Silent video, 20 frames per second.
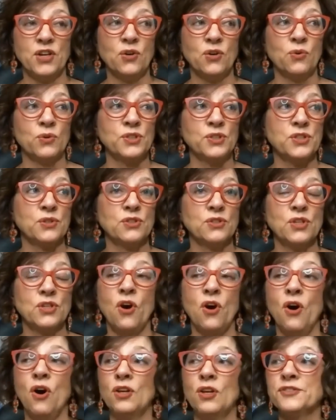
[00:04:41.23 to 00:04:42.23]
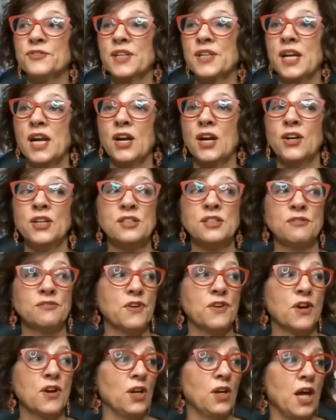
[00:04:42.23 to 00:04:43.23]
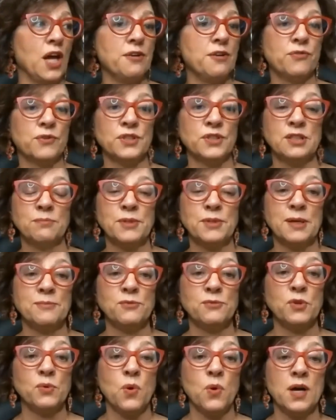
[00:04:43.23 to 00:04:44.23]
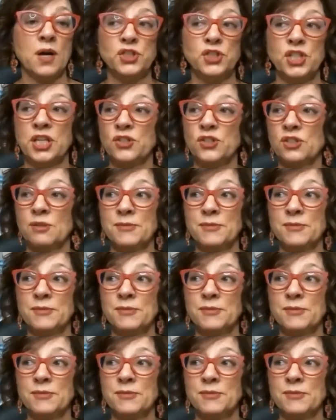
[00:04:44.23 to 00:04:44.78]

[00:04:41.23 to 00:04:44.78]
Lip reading: And of course, there's all different areas of our life where sometimes we want change,